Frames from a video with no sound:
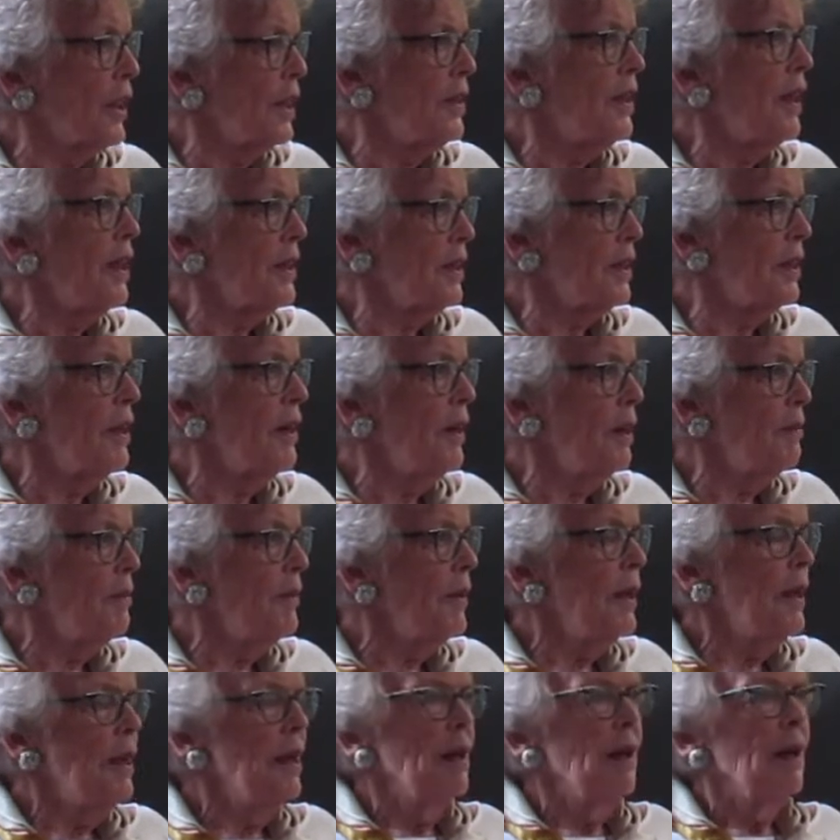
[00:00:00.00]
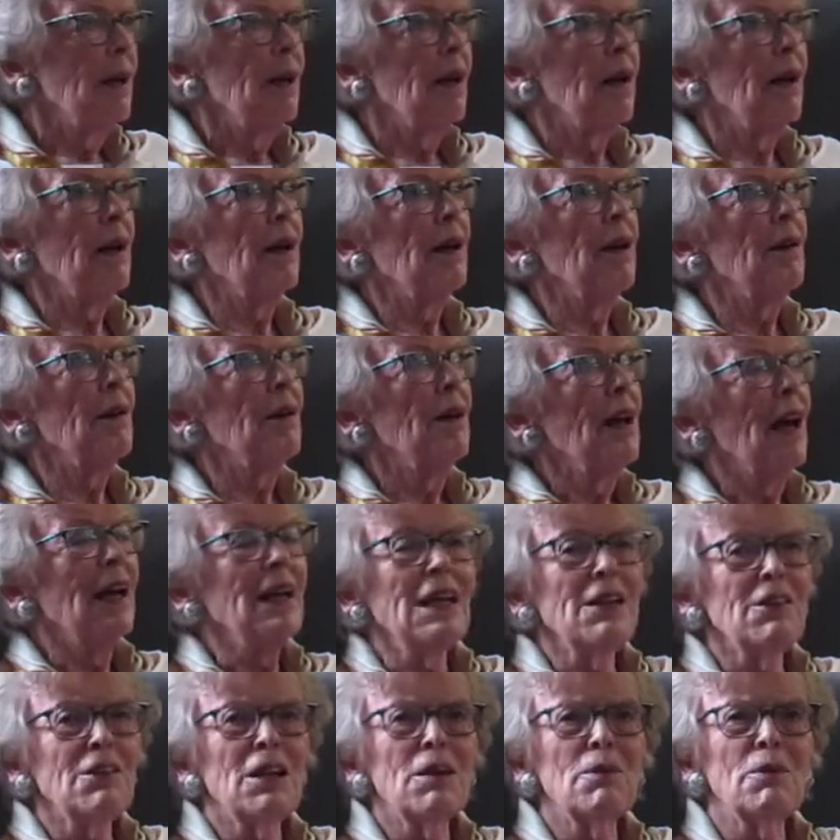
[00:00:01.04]
that time. And
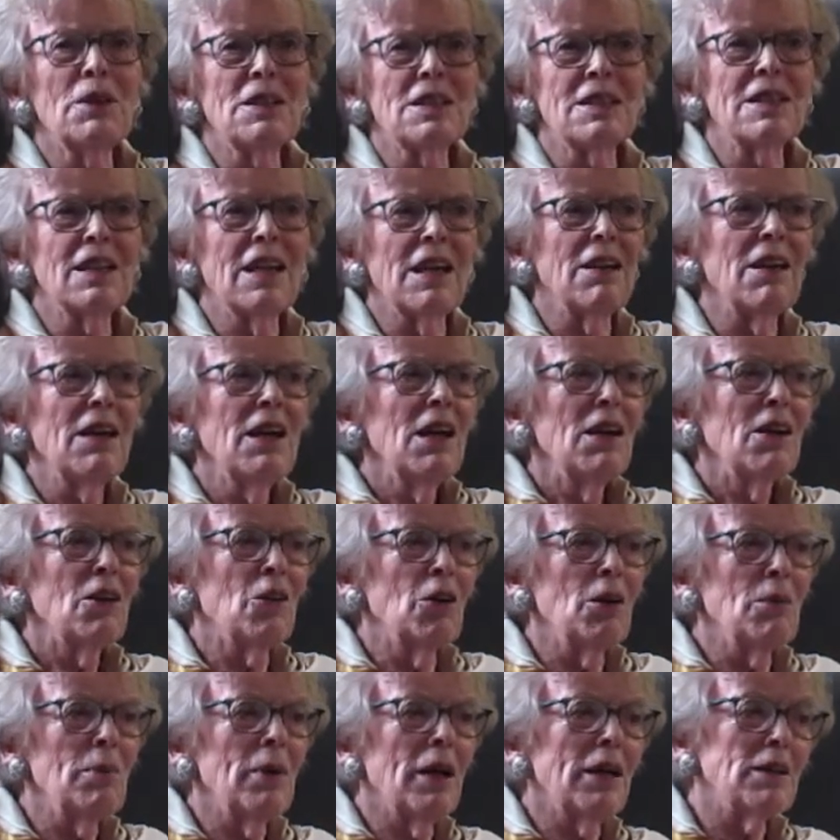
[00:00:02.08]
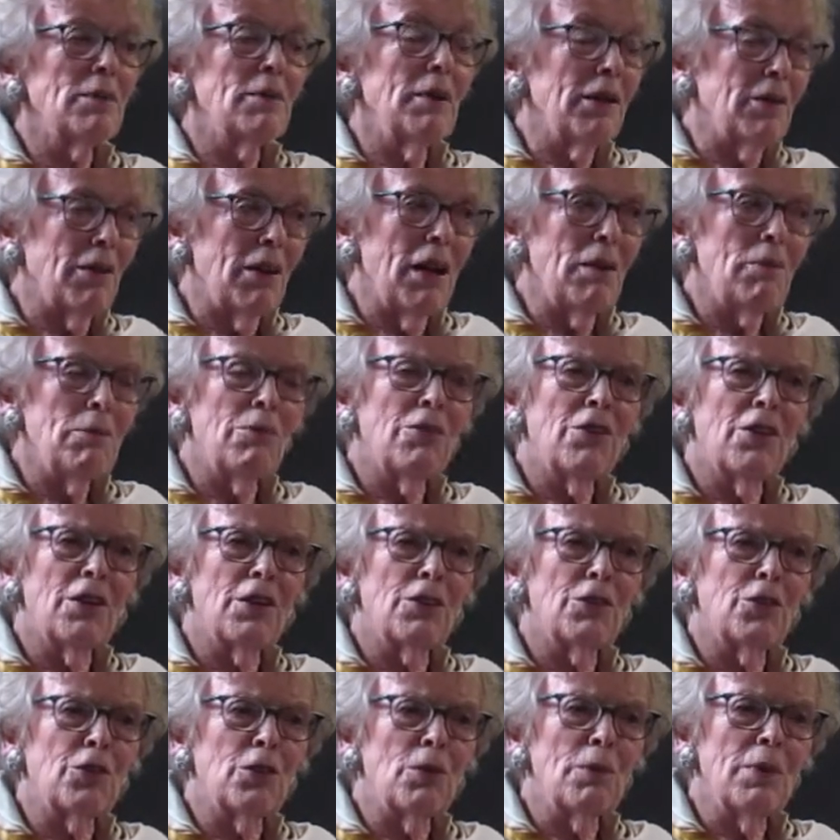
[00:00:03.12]
even, I must say, going back to my grandfather
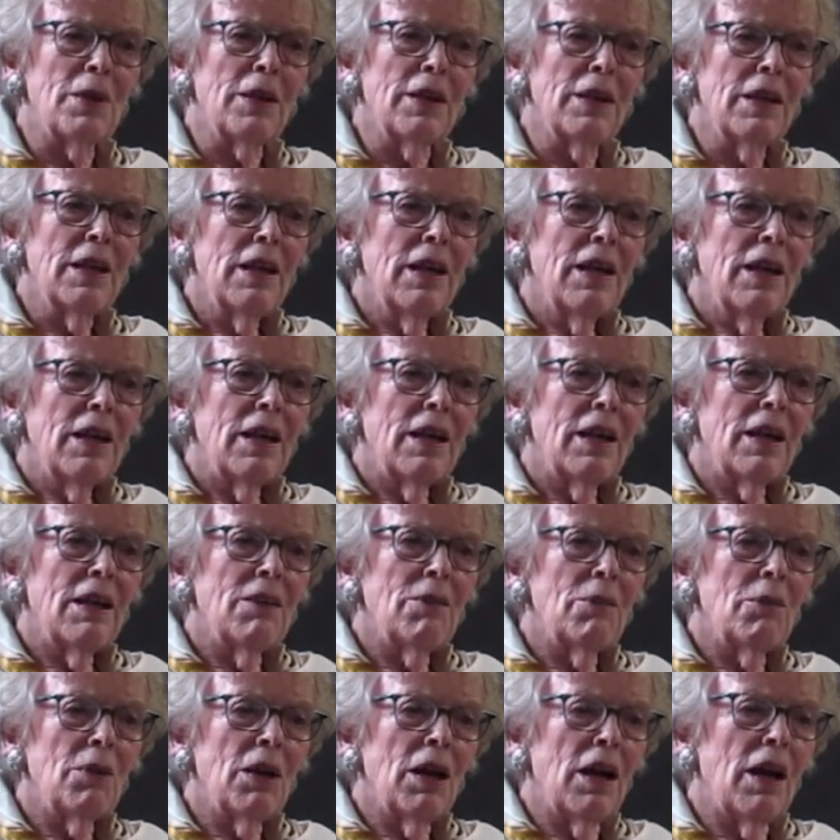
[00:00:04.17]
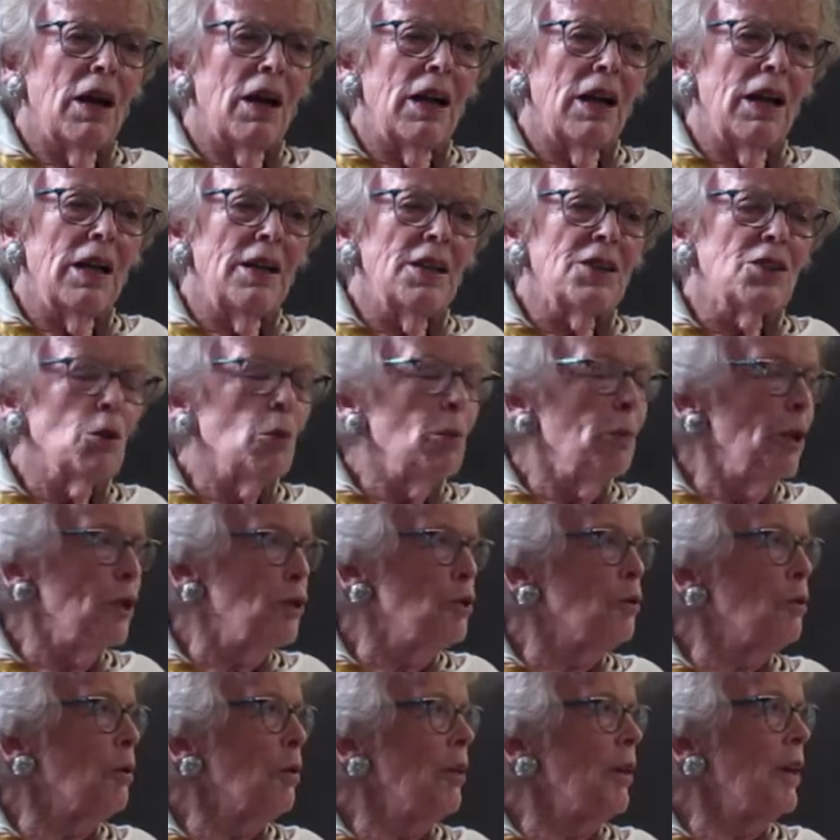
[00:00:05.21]
for a minute, in his
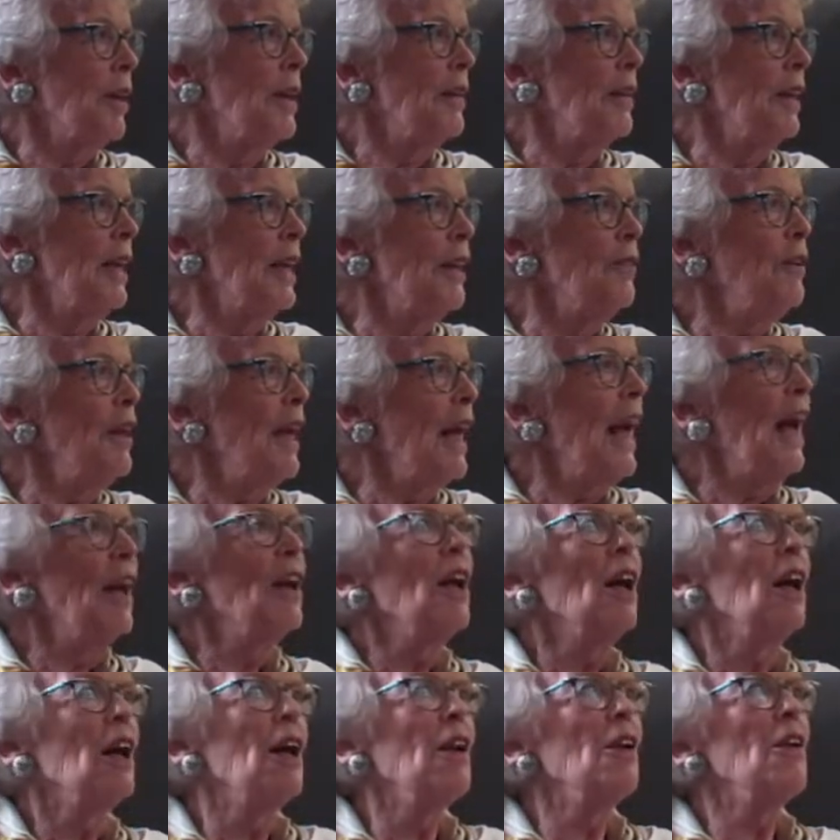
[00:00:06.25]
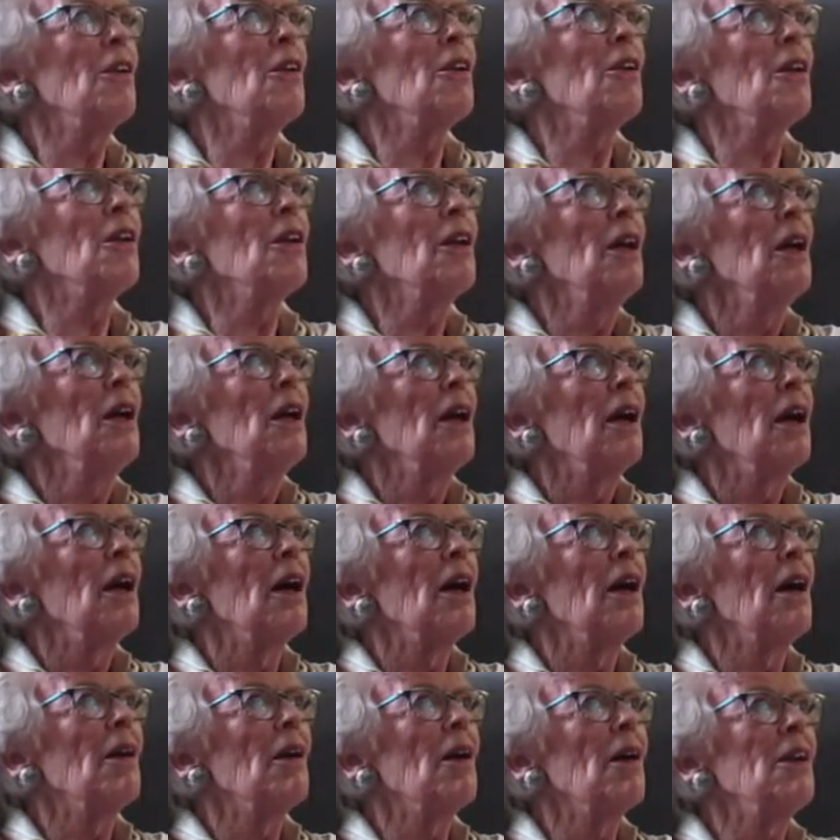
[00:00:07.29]
obituary, they even had under
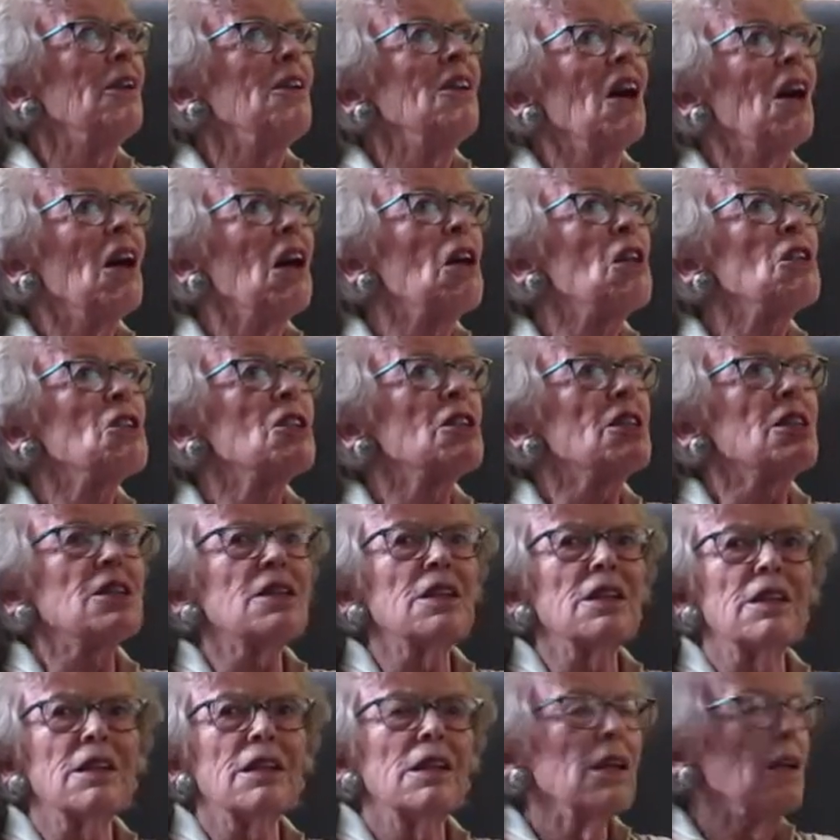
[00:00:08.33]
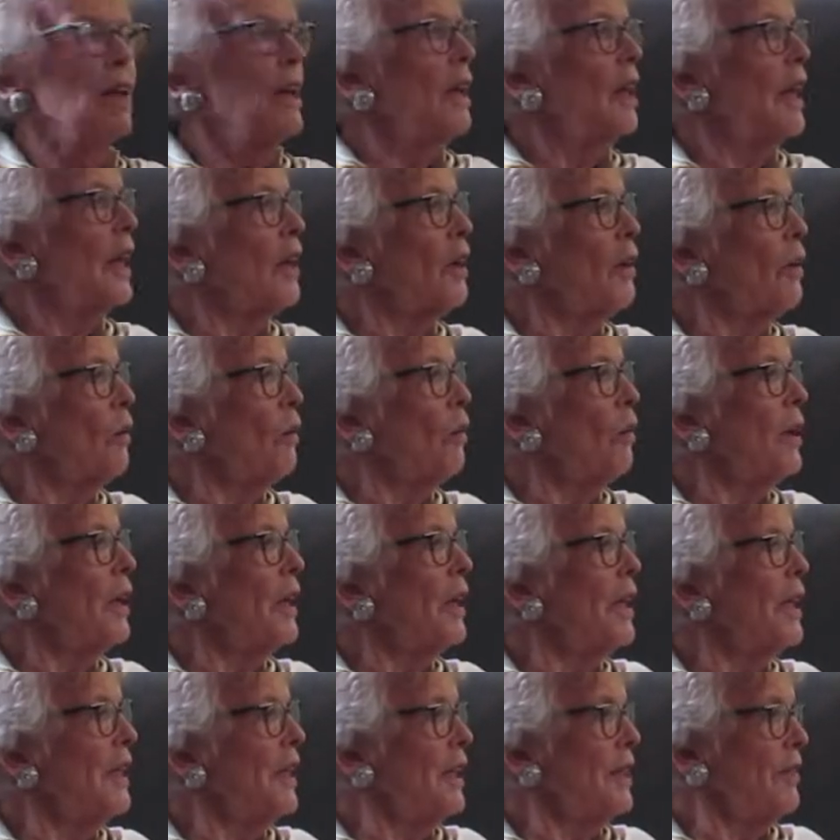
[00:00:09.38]
diocesan, like what he
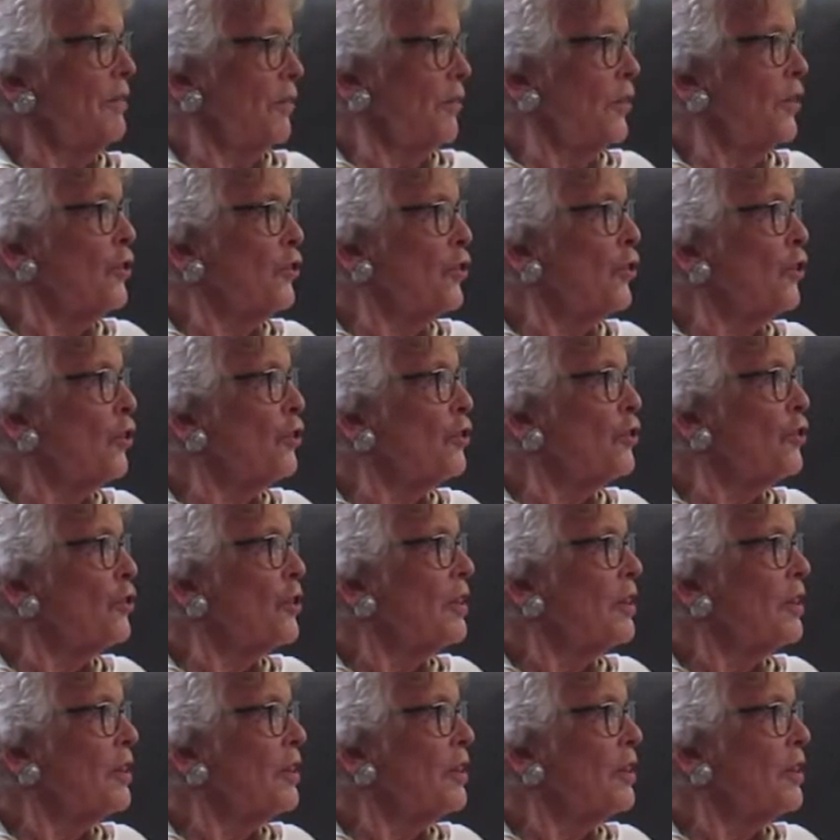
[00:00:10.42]
did for the church.